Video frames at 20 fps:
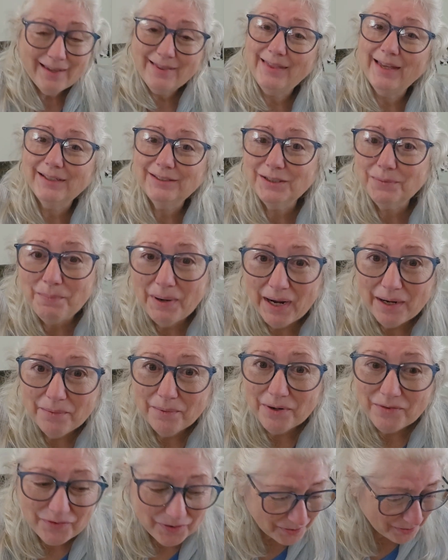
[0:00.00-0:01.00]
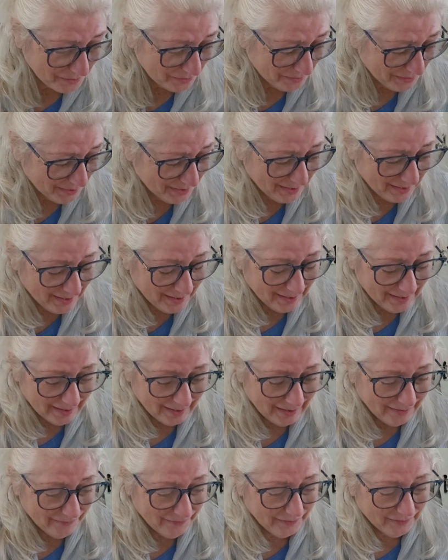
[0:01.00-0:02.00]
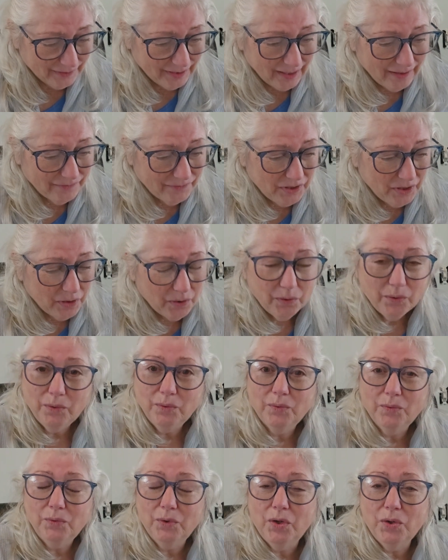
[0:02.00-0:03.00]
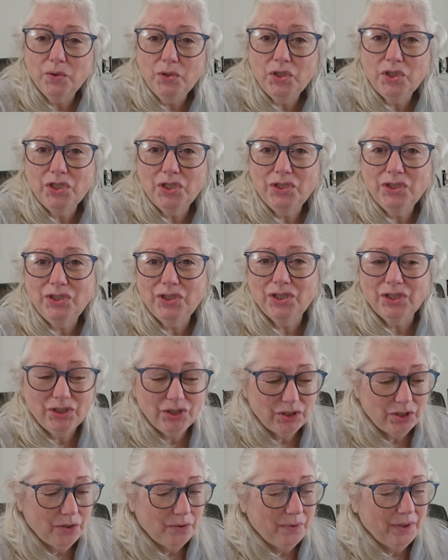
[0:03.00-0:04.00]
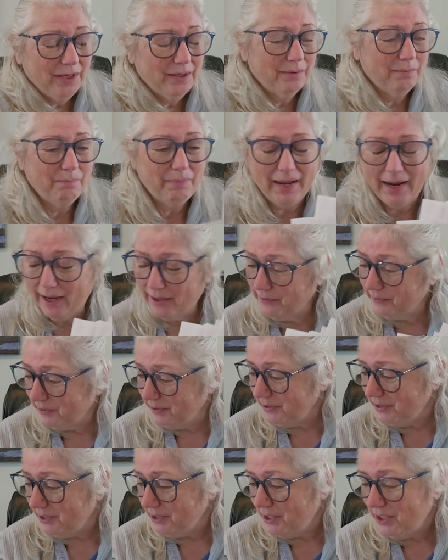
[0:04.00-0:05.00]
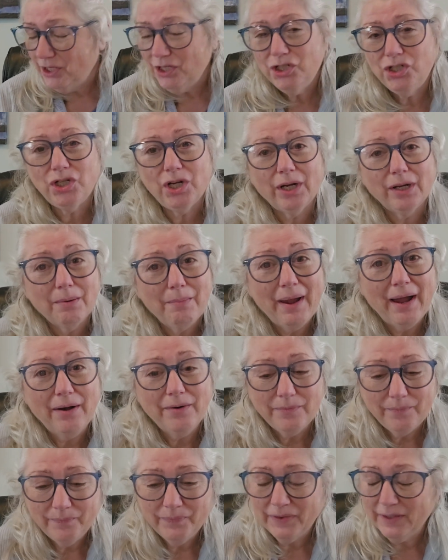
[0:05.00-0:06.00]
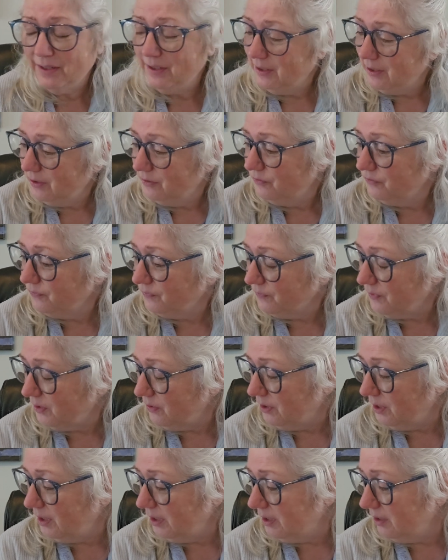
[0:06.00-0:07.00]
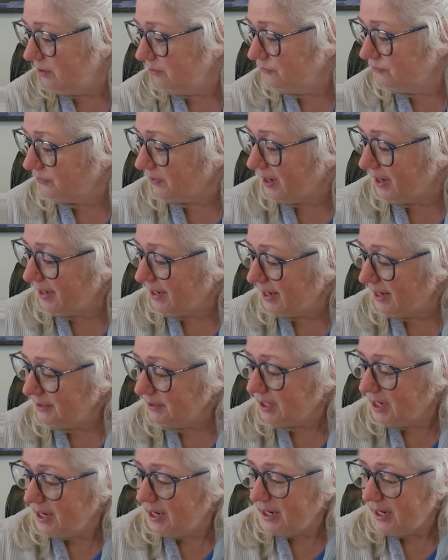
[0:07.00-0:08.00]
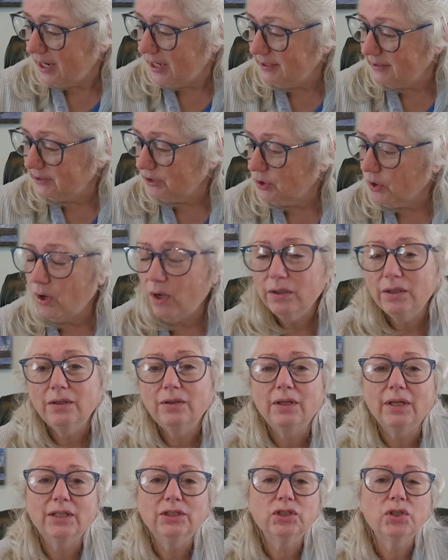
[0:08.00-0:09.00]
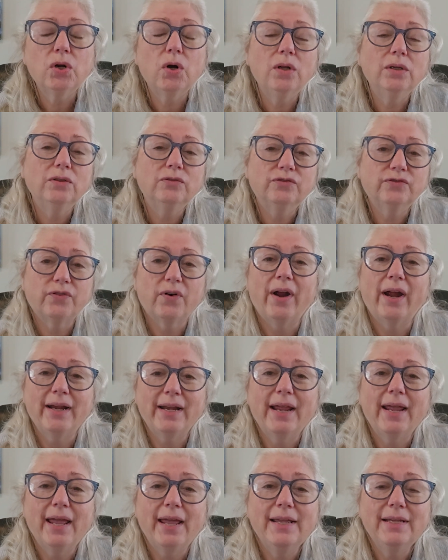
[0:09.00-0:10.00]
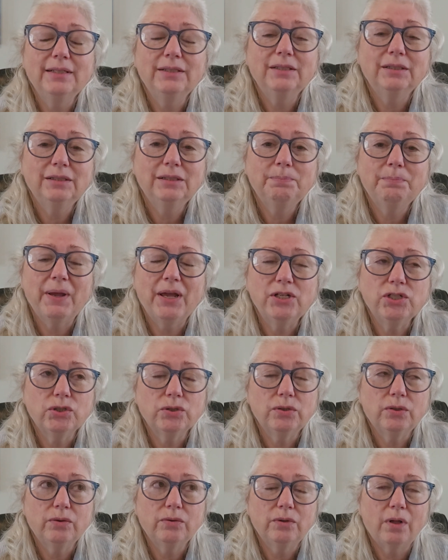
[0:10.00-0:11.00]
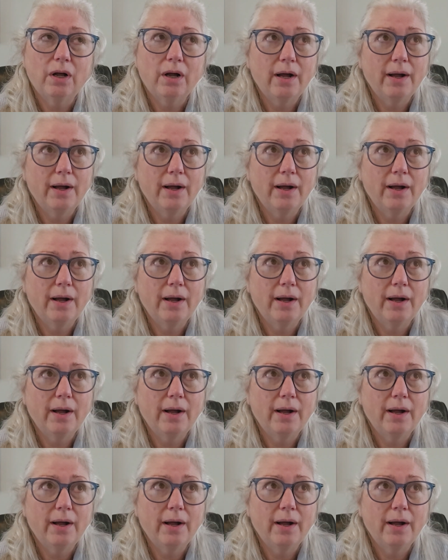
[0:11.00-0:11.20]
that's my review of the Love Notions sewing pattern. Check them out. Fridays. It's called a Friday special,